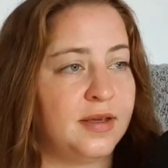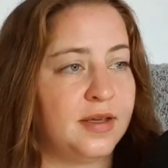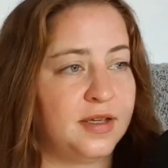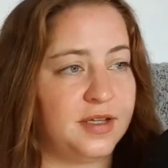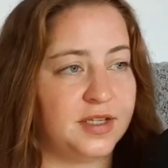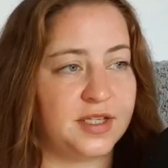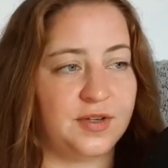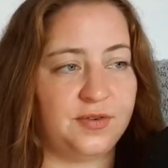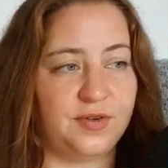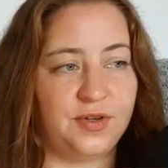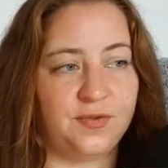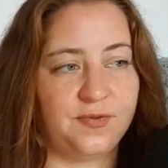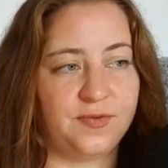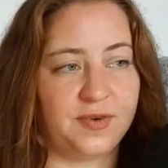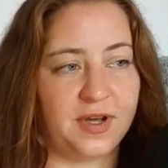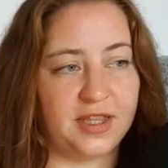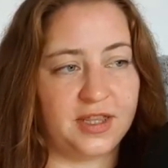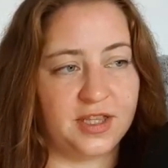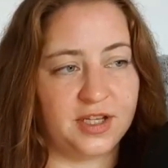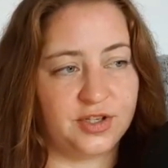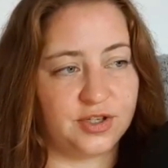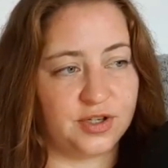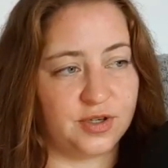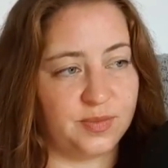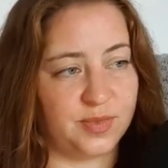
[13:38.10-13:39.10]
So you'll find
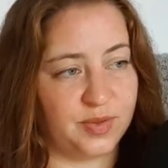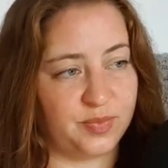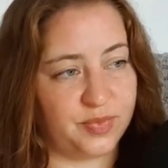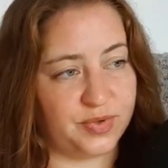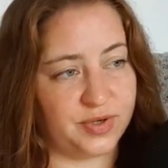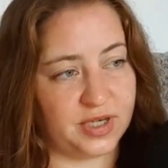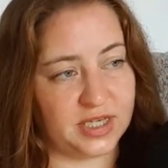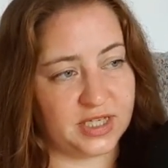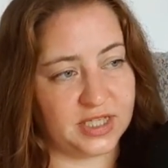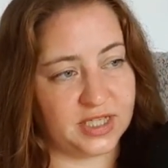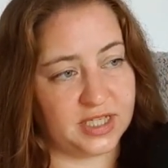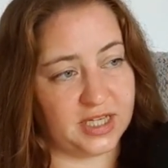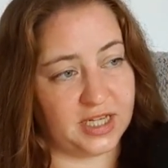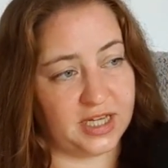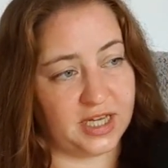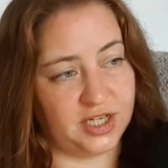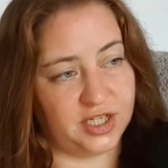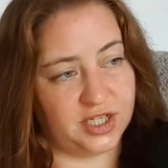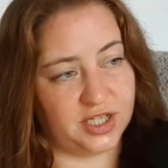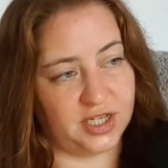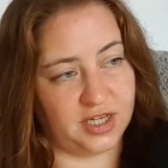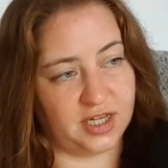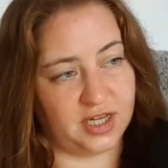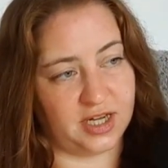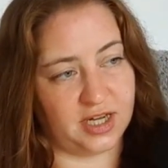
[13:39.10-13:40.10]
the German
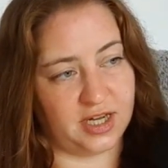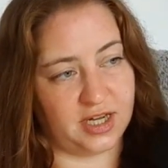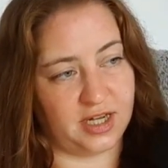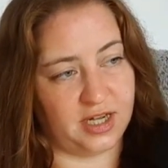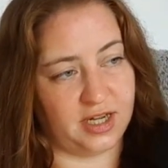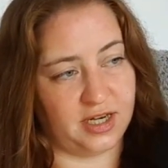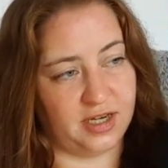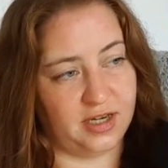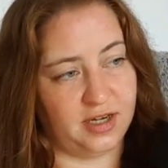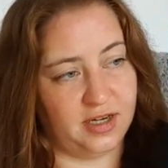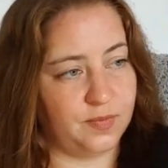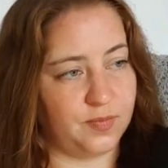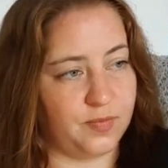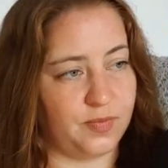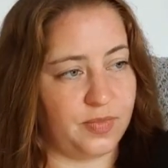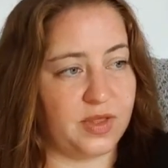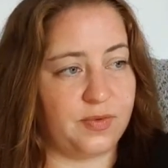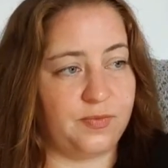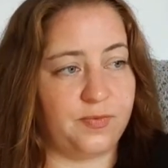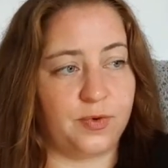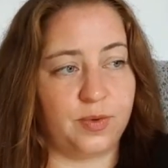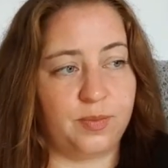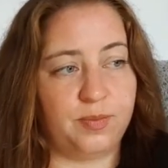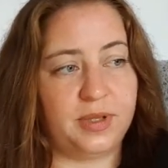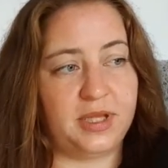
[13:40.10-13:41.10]
pronunciation guide, the
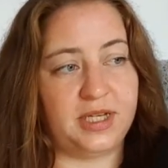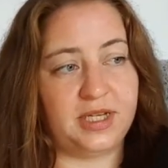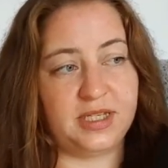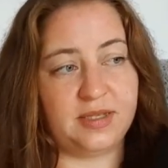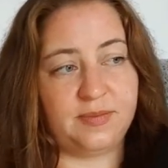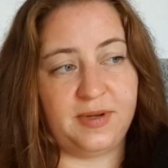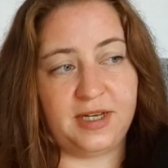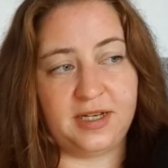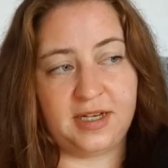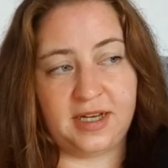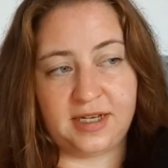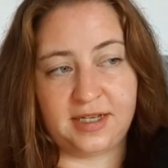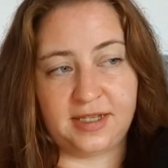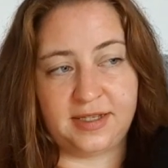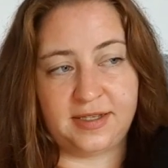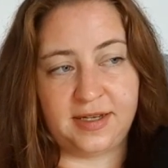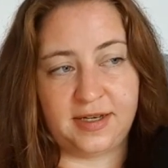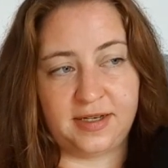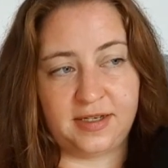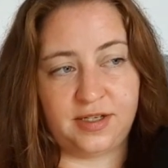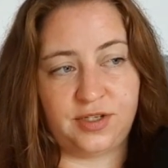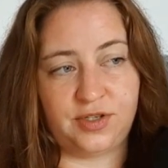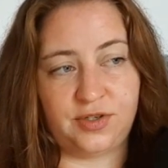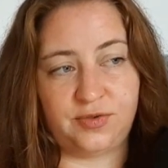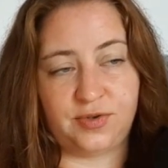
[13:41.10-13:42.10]
verb placement and
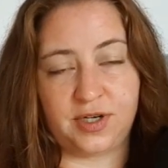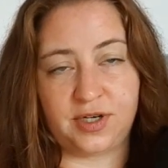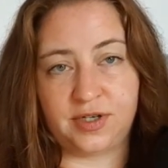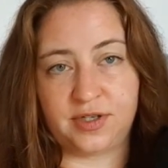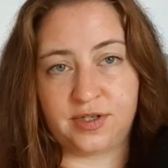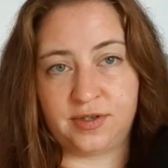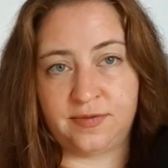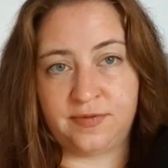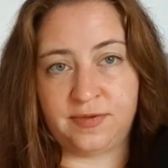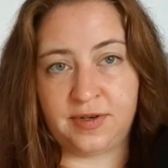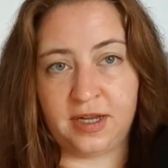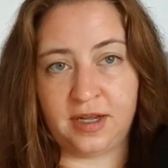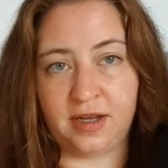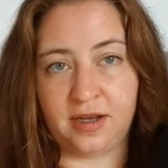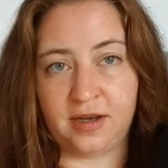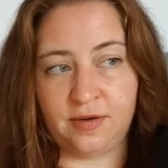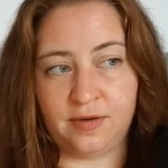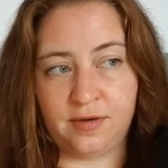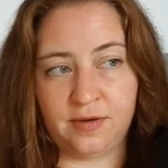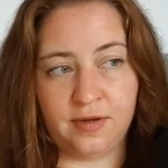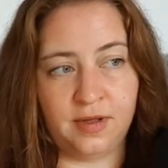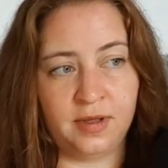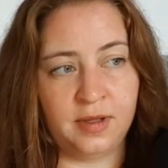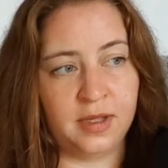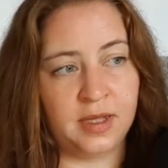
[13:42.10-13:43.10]
sentence structure
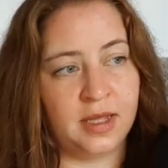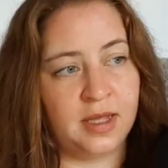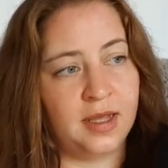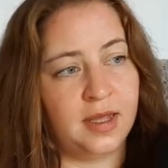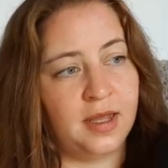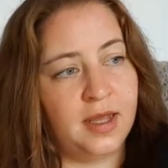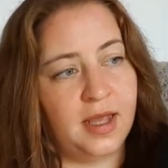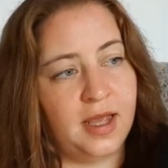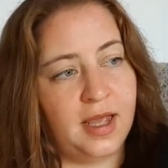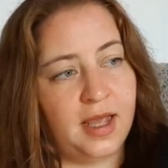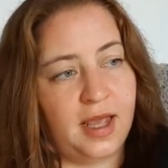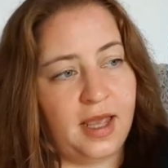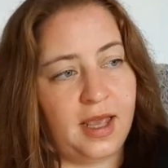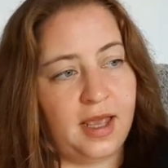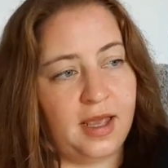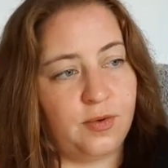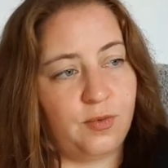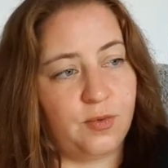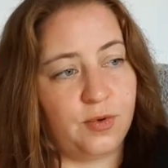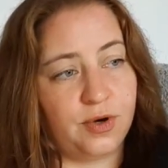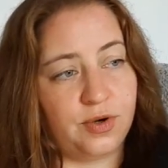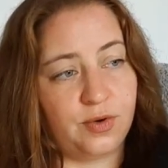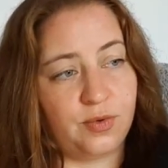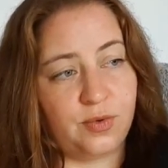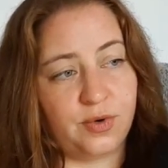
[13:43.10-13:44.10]
video,
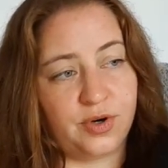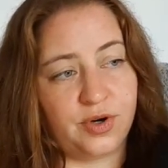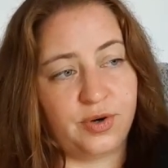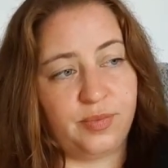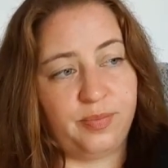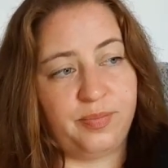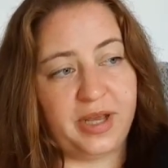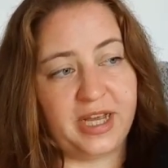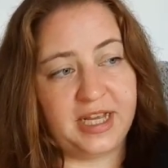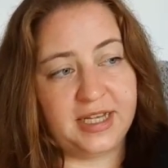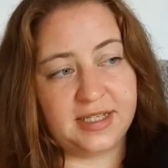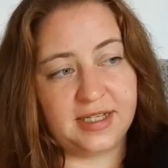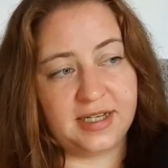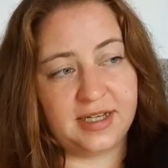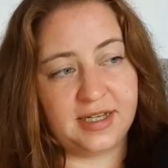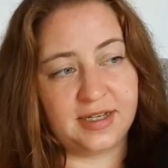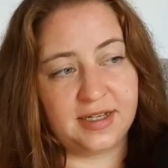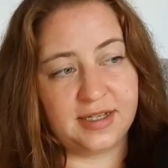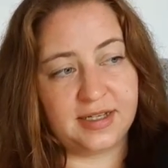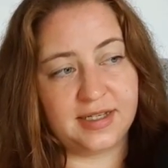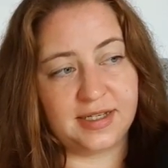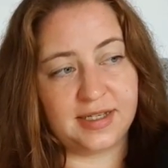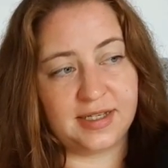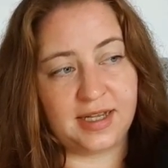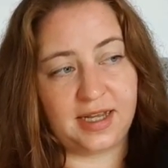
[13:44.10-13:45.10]
word order
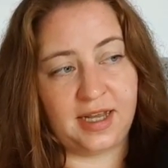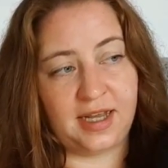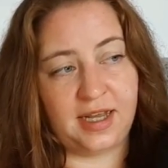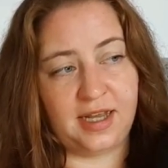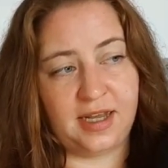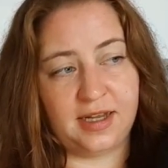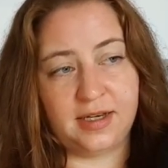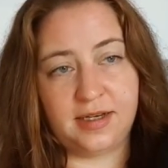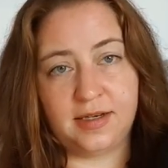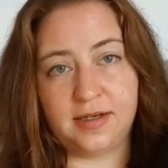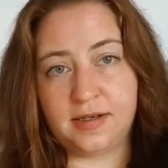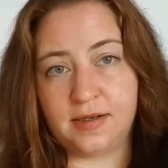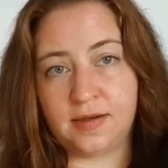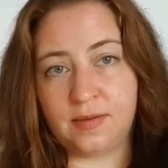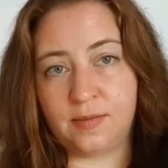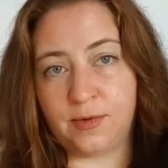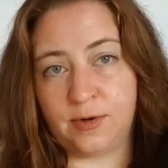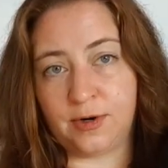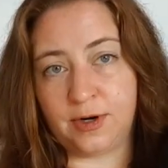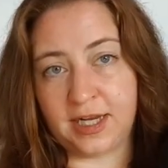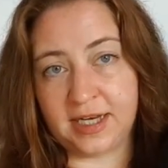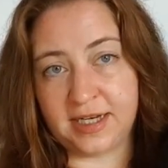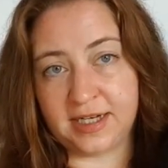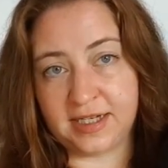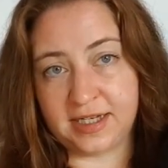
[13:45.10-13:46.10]
basics, and a
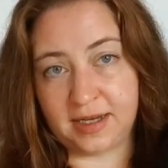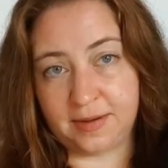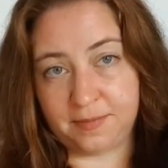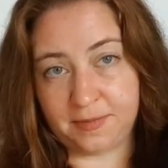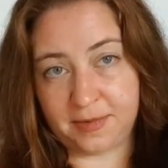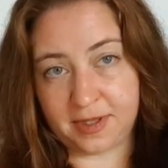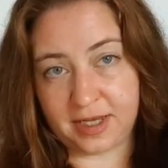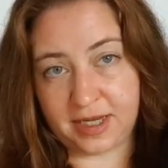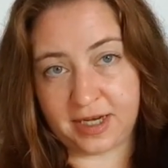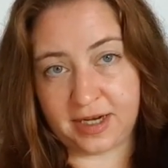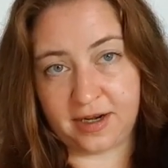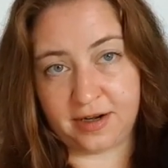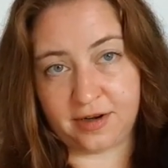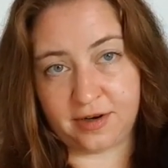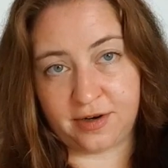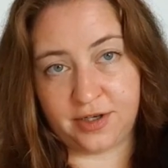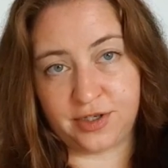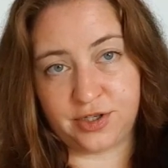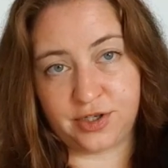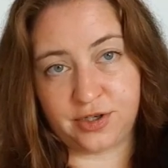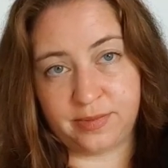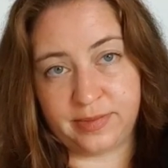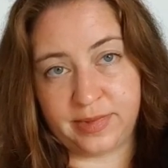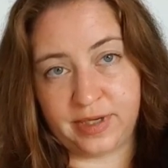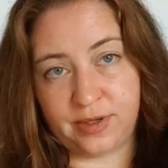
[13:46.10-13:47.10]
more in-depth guide
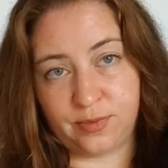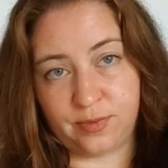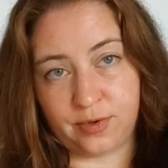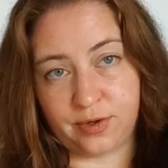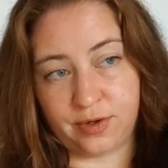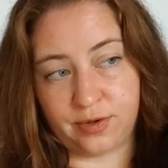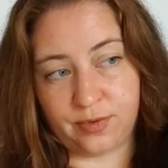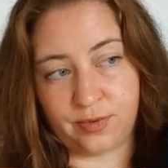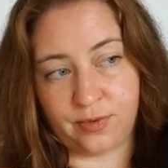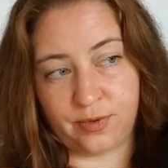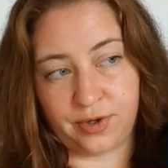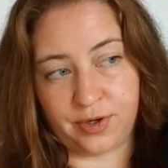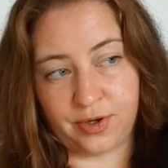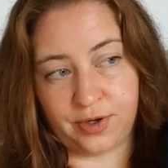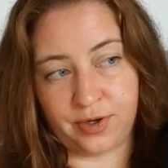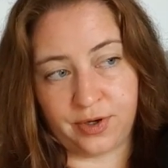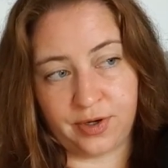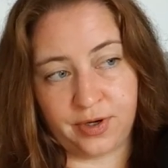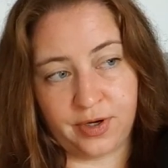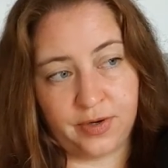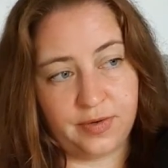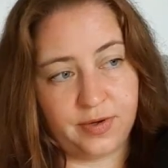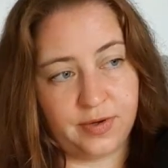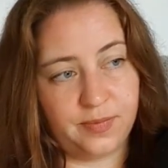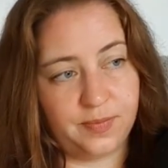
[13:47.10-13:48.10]
on German word
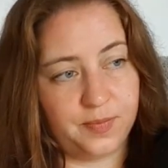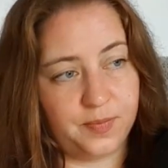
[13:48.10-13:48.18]
order.